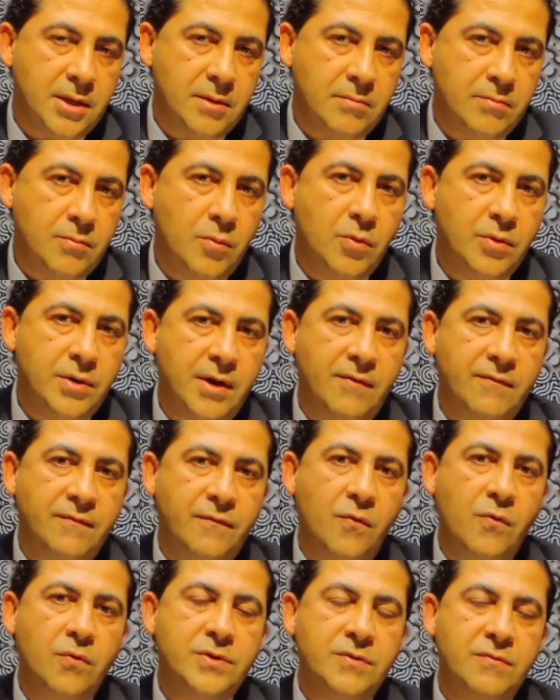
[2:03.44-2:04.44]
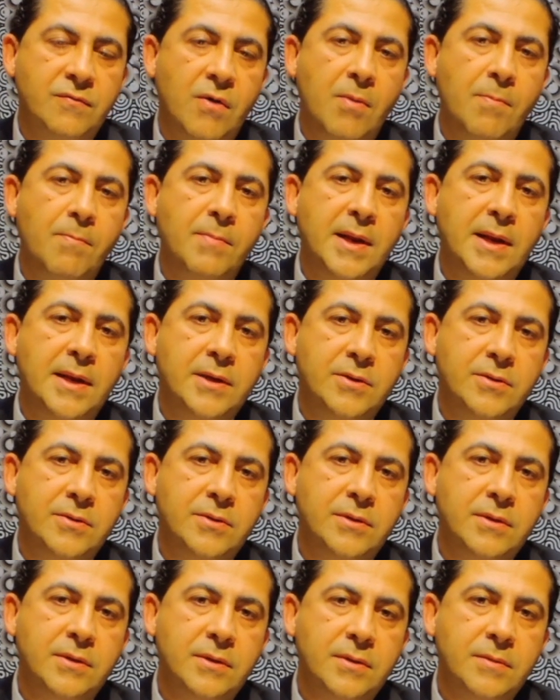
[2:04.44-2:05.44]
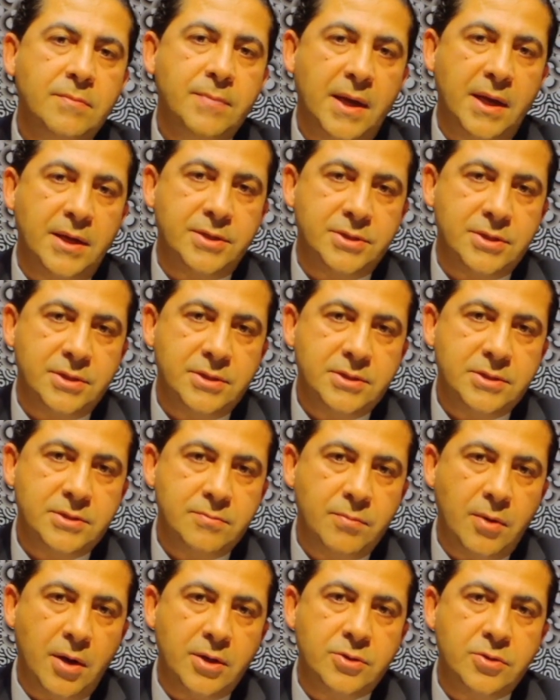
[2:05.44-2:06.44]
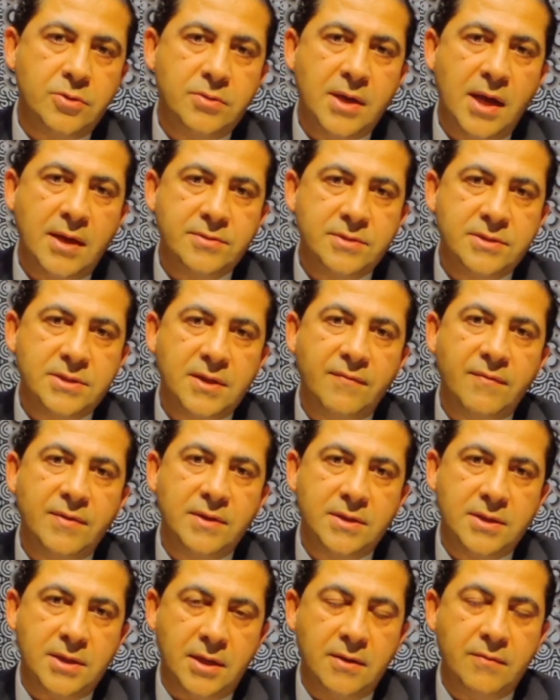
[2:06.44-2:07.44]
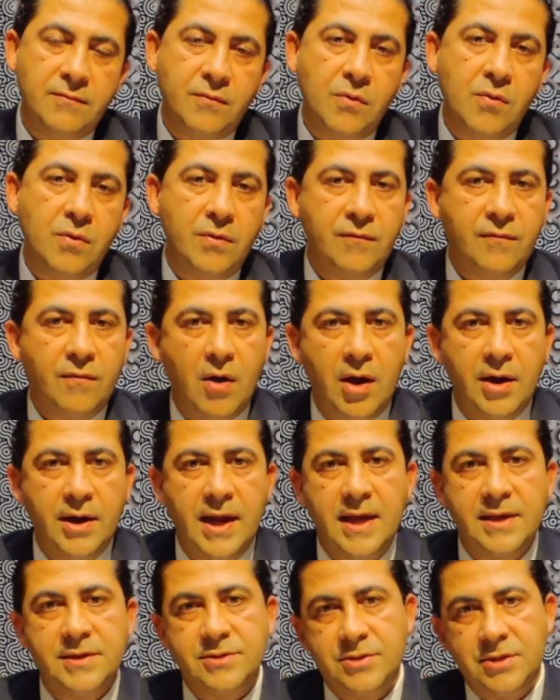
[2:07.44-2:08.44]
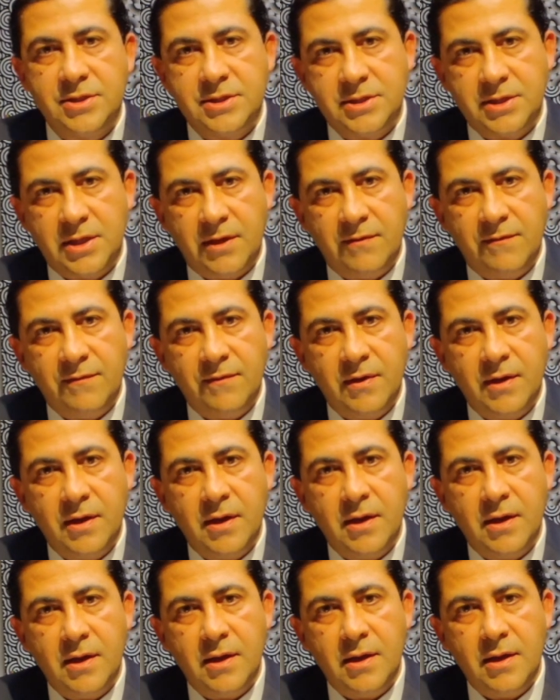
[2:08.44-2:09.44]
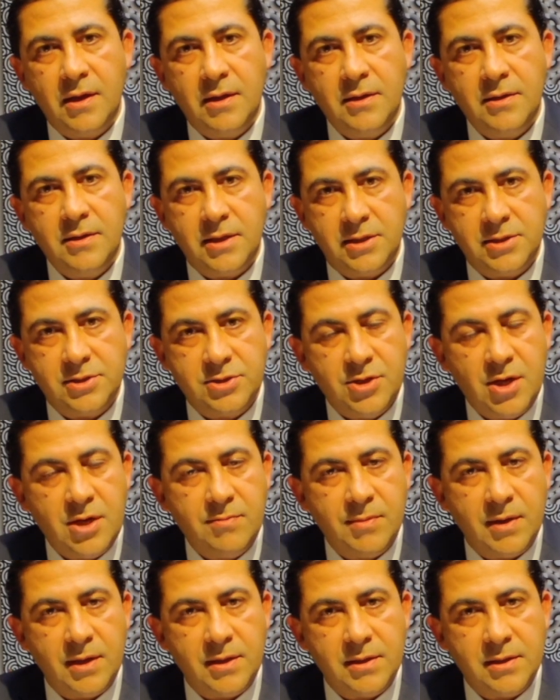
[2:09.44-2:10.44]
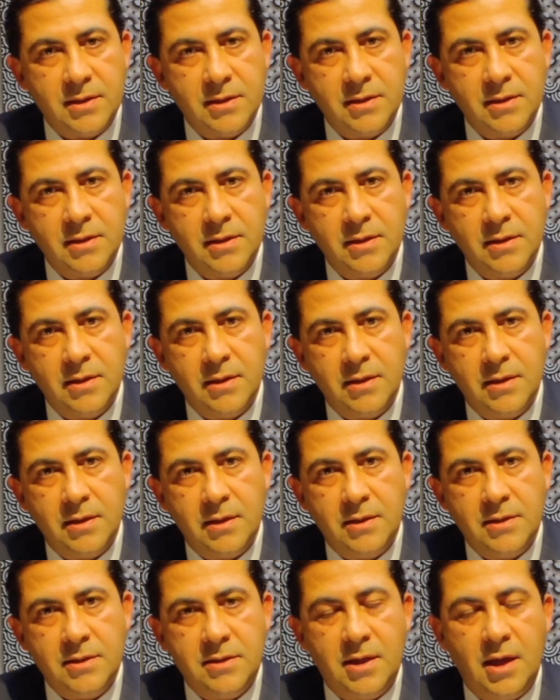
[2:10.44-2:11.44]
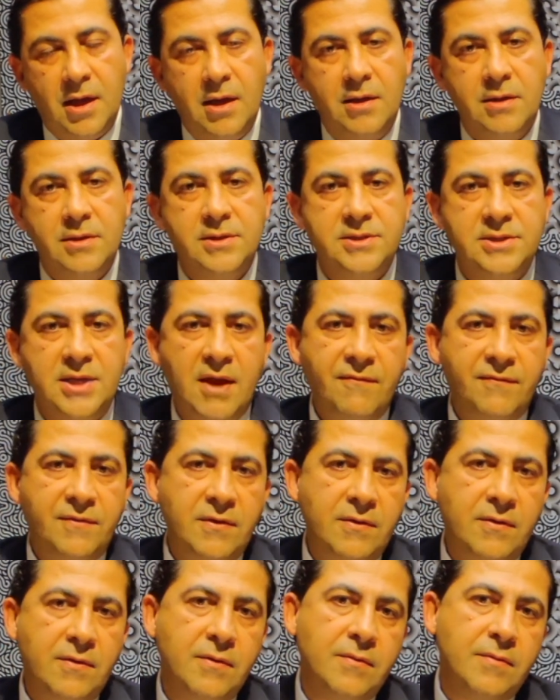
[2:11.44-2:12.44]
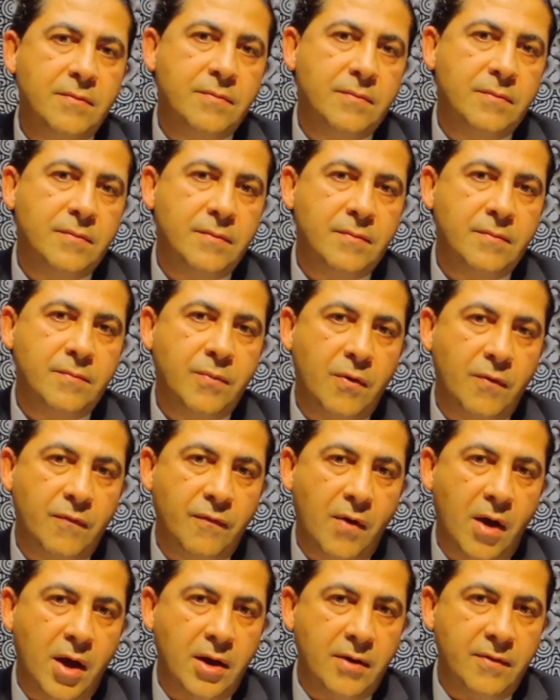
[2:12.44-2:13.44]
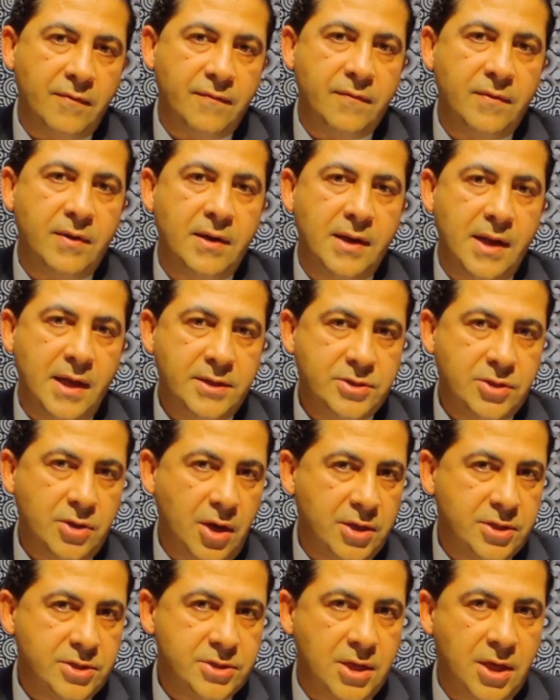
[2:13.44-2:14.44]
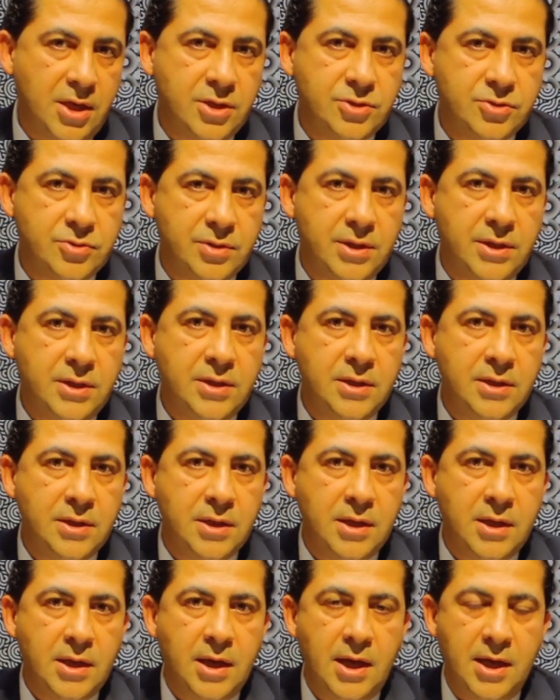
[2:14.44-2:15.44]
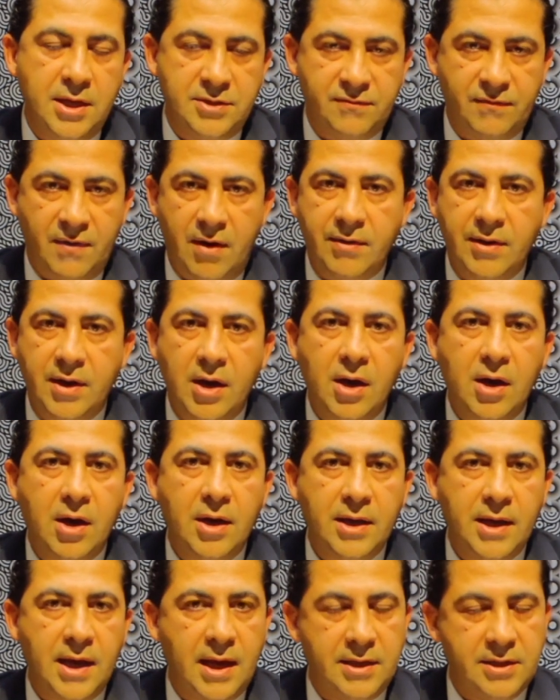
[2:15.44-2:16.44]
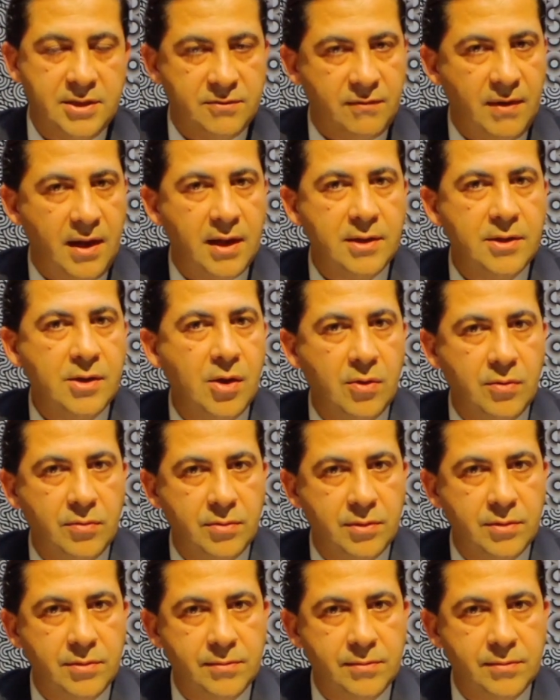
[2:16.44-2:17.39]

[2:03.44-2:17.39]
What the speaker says: More than 41 million patients by 2017 worldwide has received this treatment. The safety profile of laser eye surgery is very high and is well known.